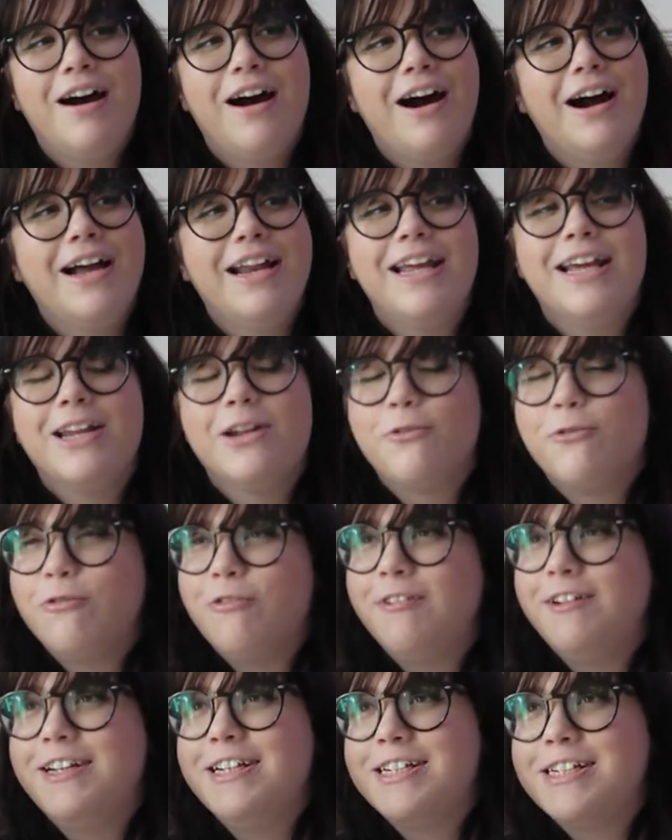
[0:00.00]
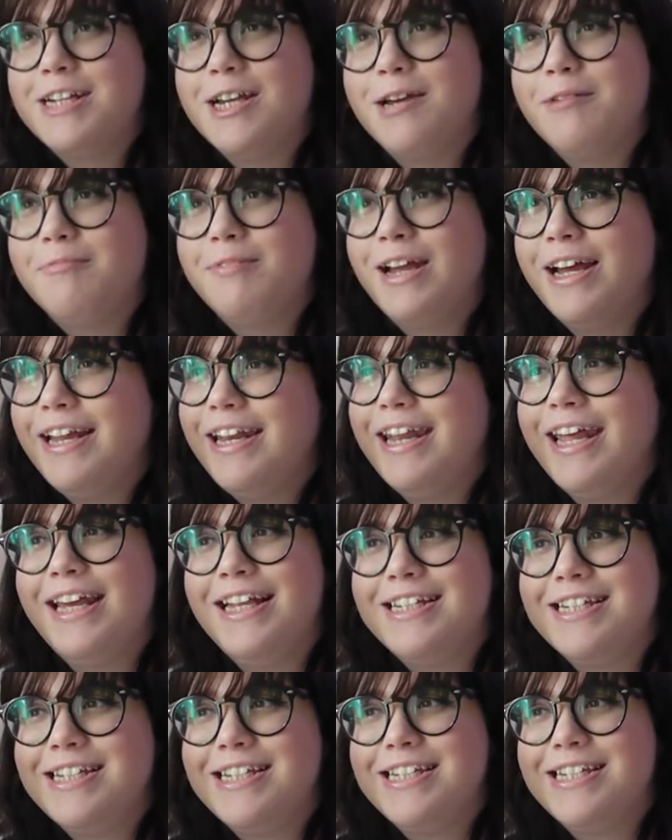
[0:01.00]
I need a friendship like
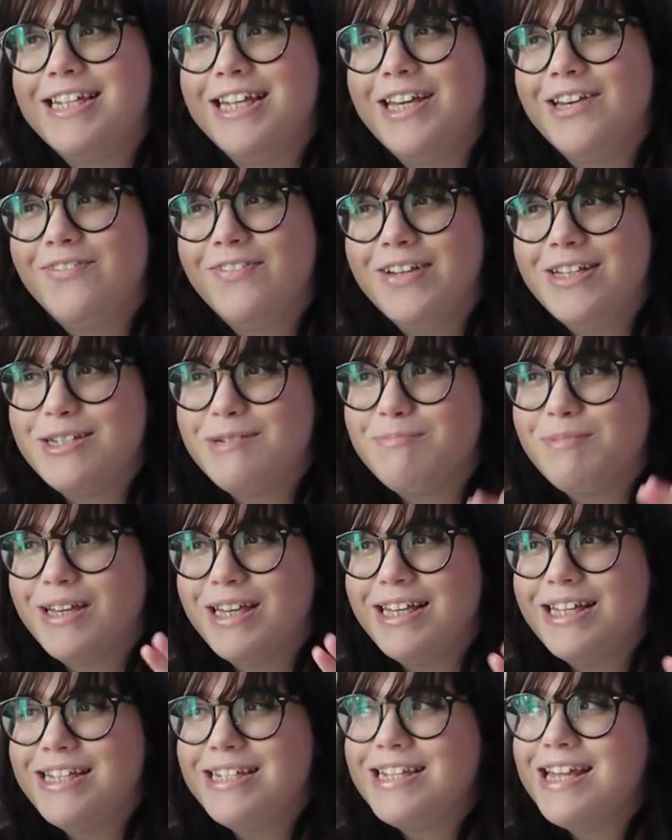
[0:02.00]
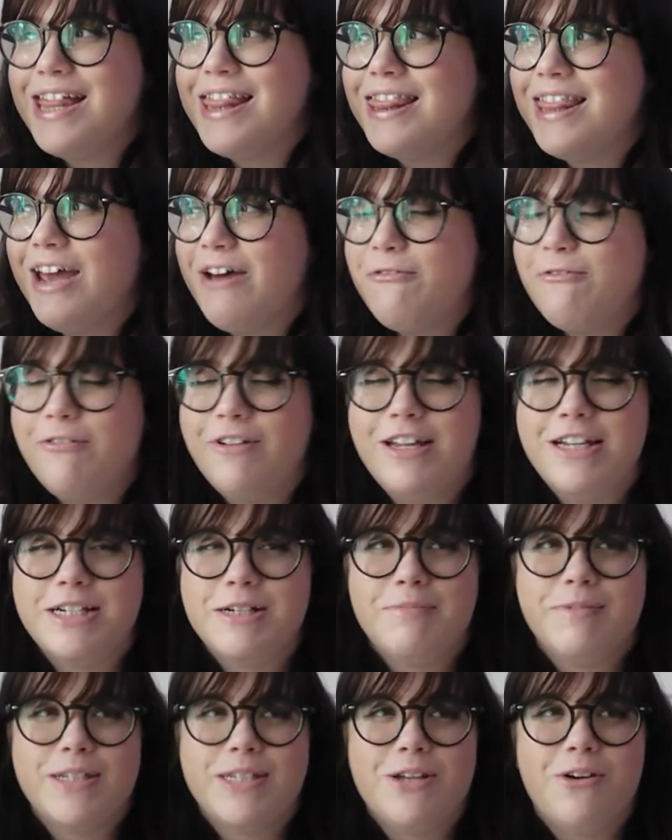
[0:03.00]
Nate and Stevie's, because their
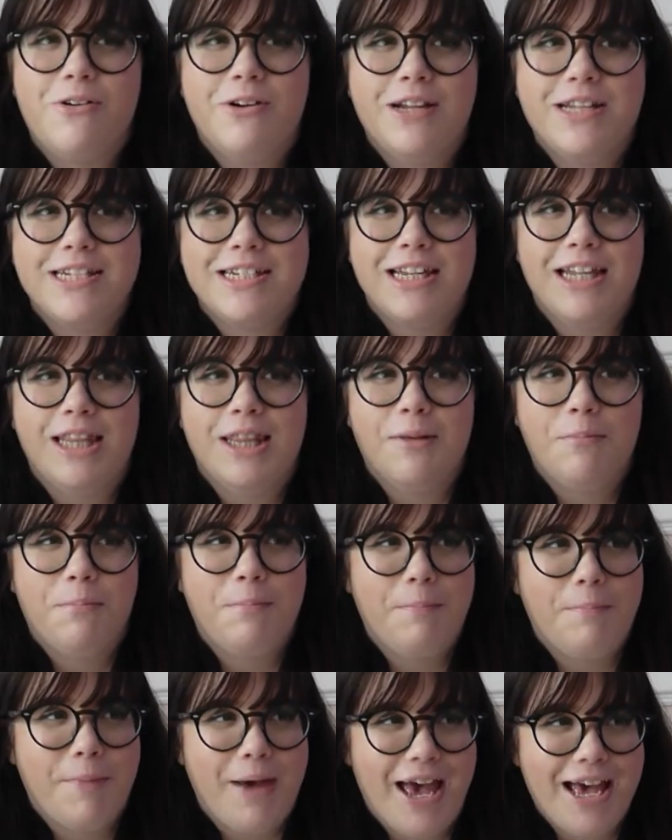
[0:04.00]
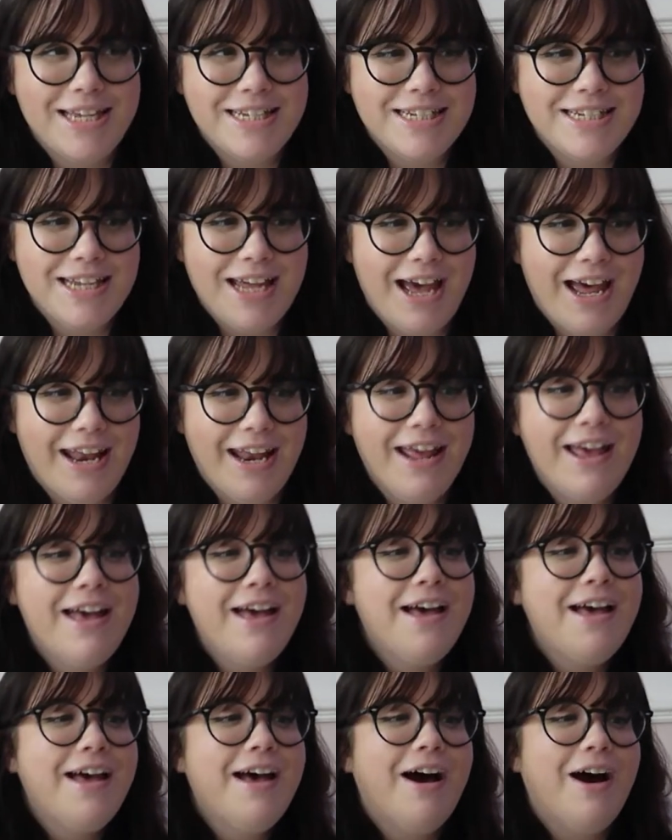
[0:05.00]
friendship is honestly the best. And
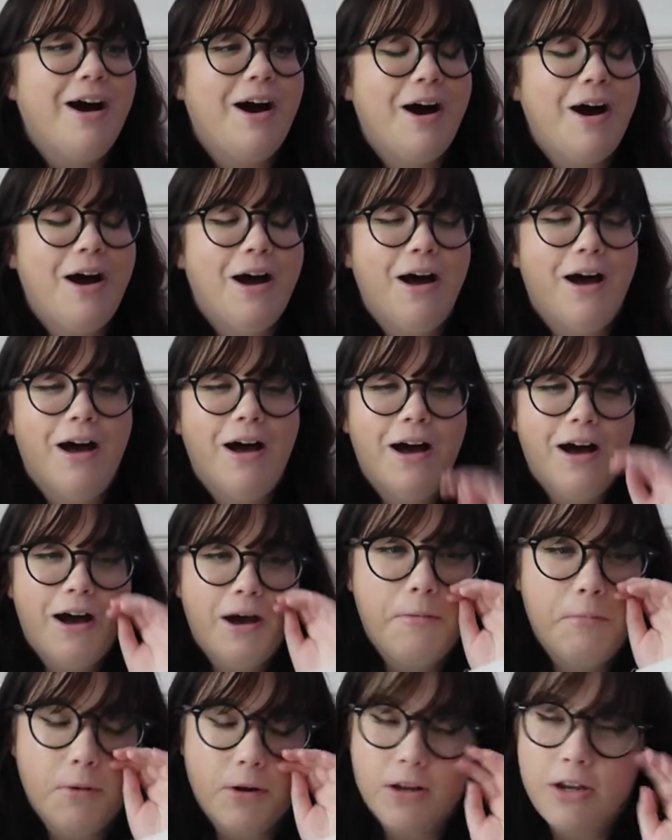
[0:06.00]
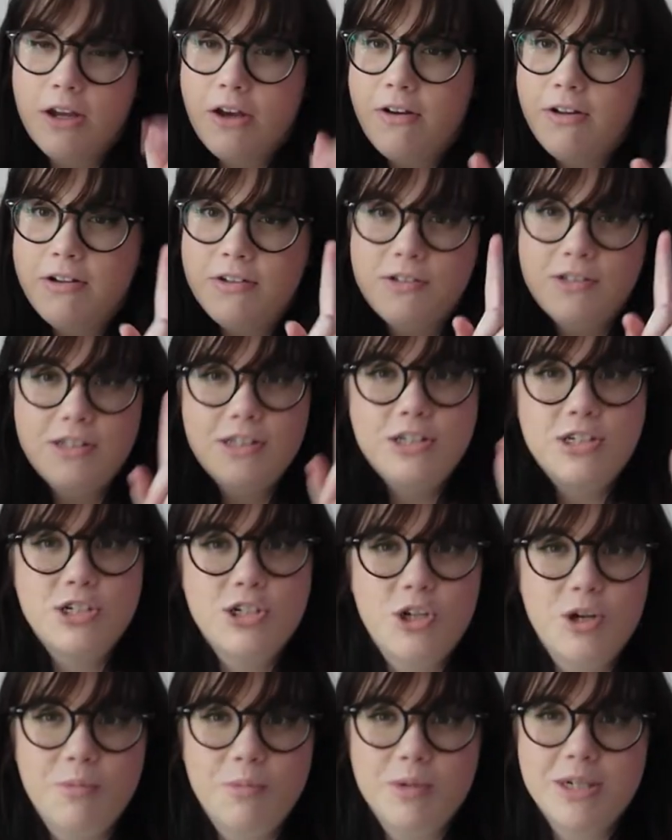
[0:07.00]
I'm not going to go
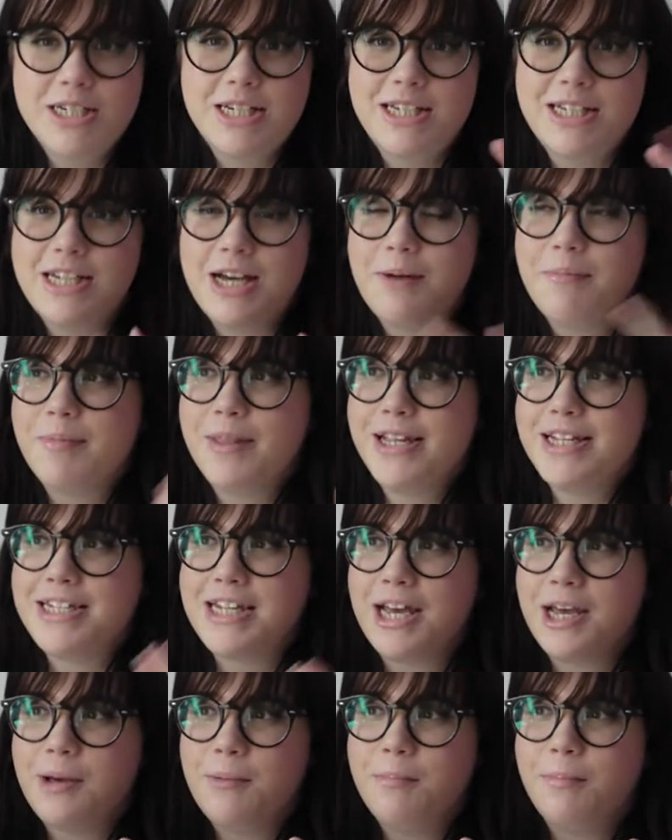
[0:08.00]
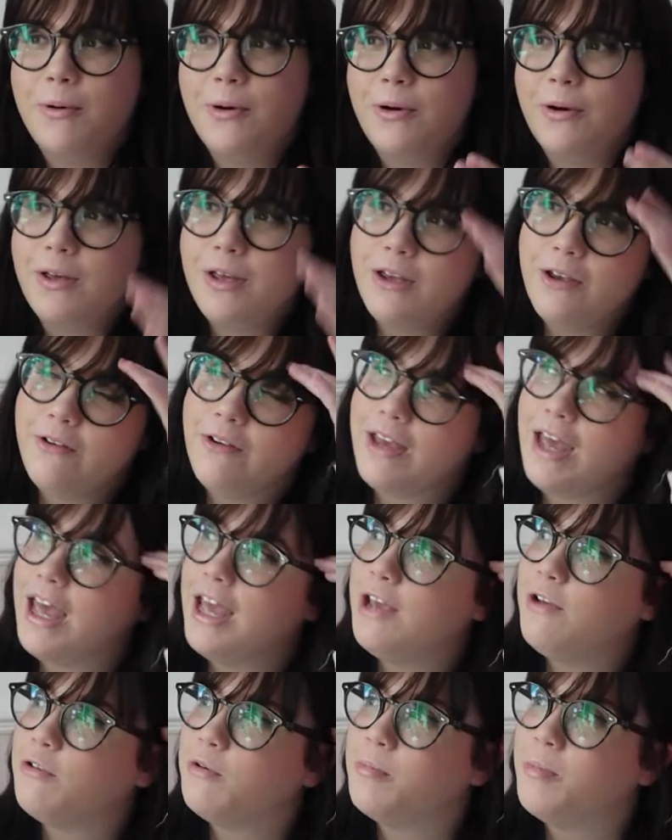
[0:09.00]
into too much detail, but the second book you get
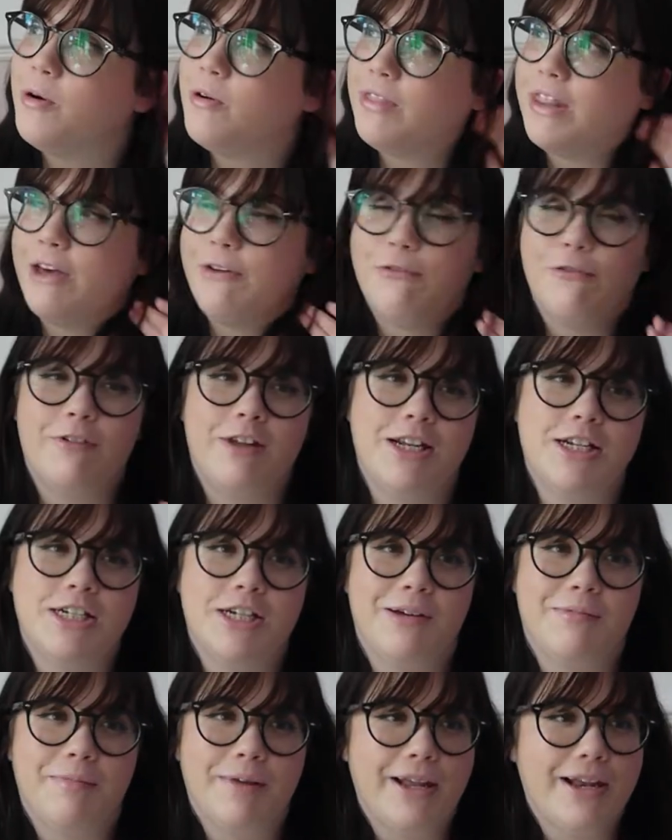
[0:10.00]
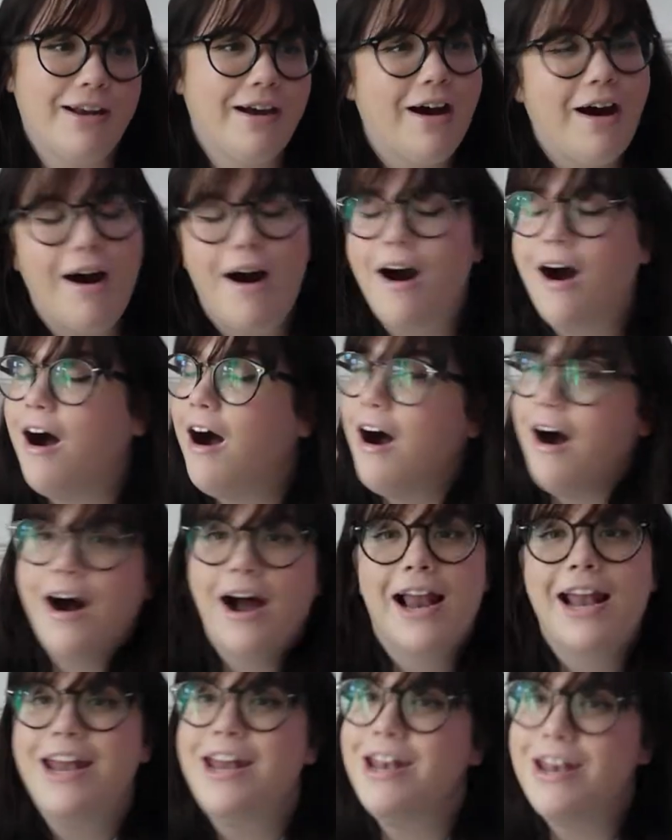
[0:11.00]
even more of their friendship, and
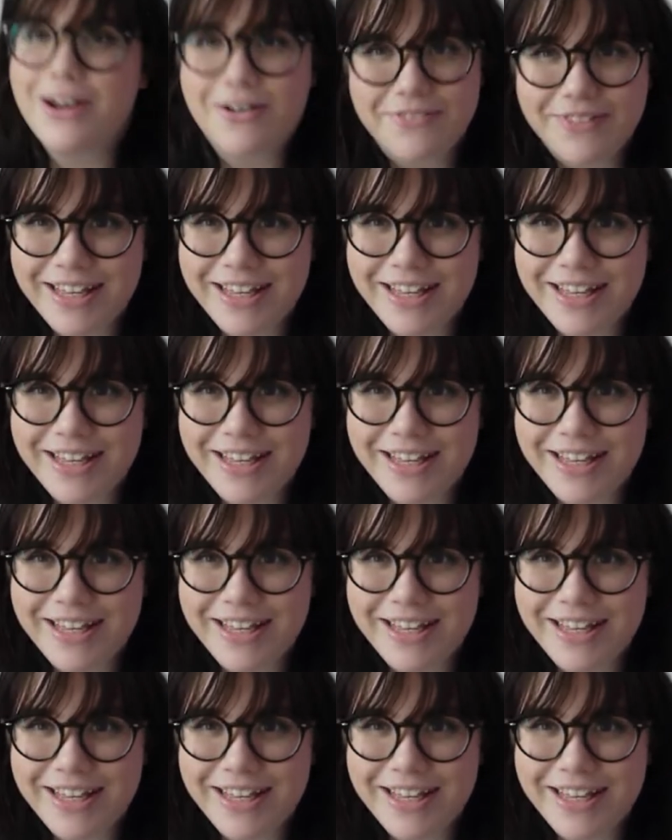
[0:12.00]
I love